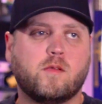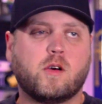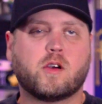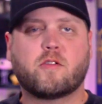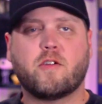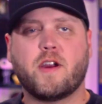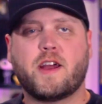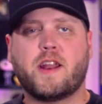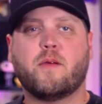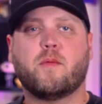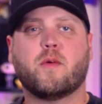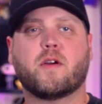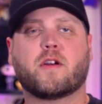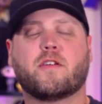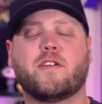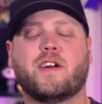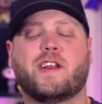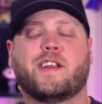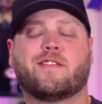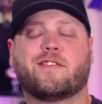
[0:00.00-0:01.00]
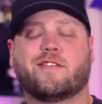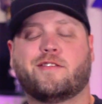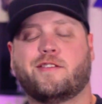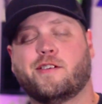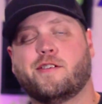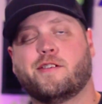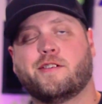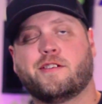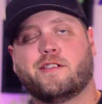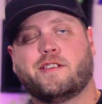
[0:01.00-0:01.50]
Well, credit where credit's
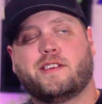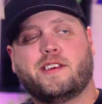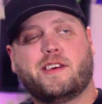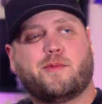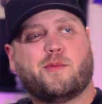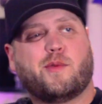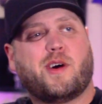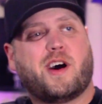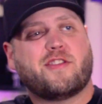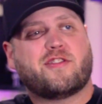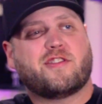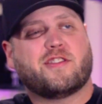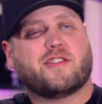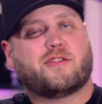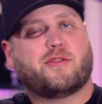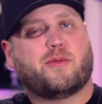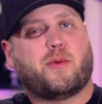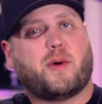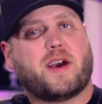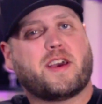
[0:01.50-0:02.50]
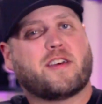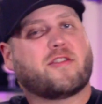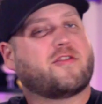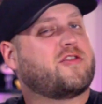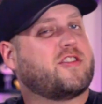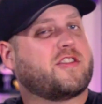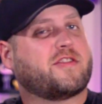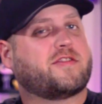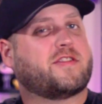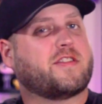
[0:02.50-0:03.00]
due, you did watch it
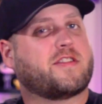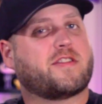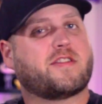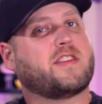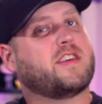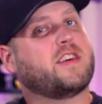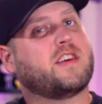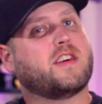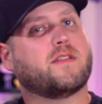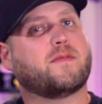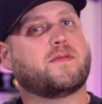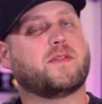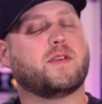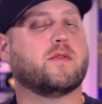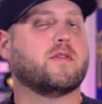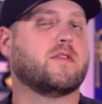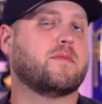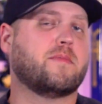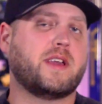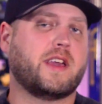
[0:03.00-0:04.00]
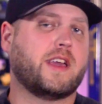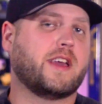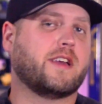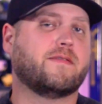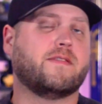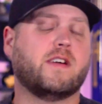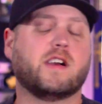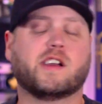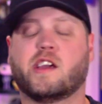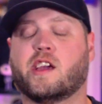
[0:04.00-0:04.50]
twice just to see if you were being a
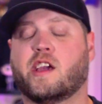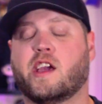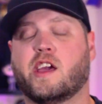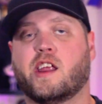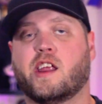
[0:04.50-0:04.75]
fucking